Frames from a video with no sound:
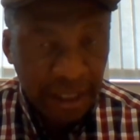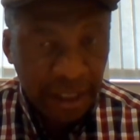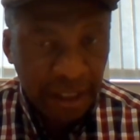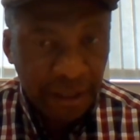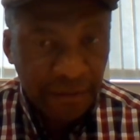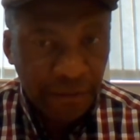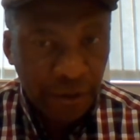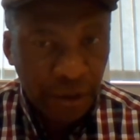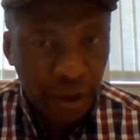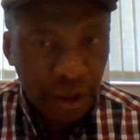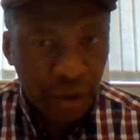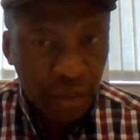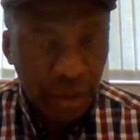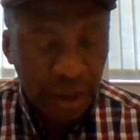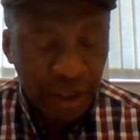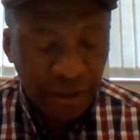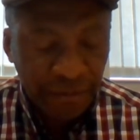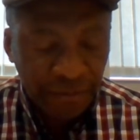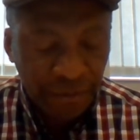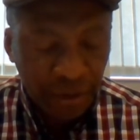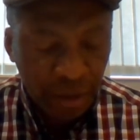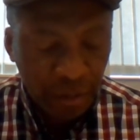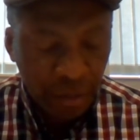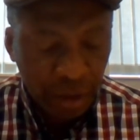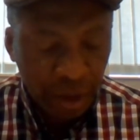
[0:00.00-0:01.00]
it's for a
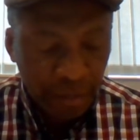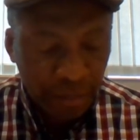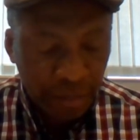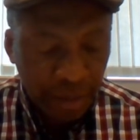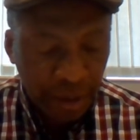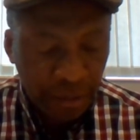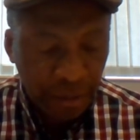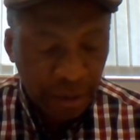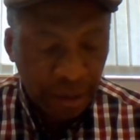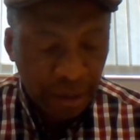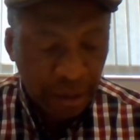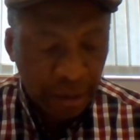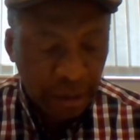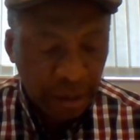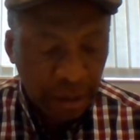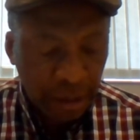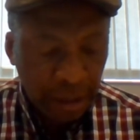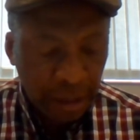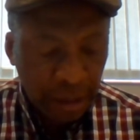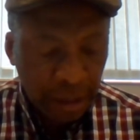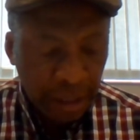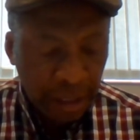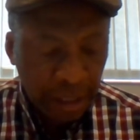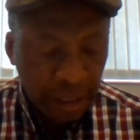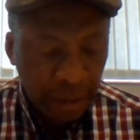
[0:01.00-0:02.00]
24-month period,
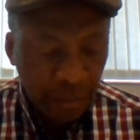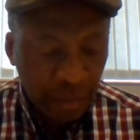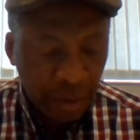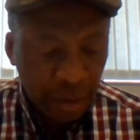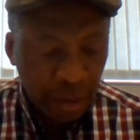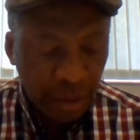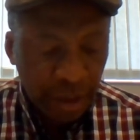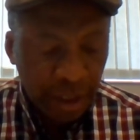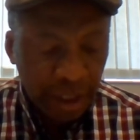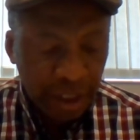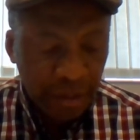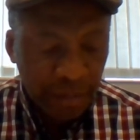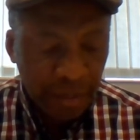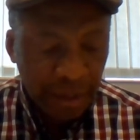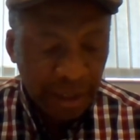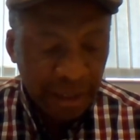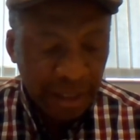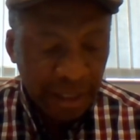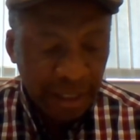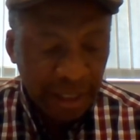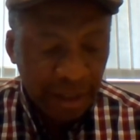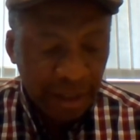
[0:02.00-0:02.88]
and we don't expect any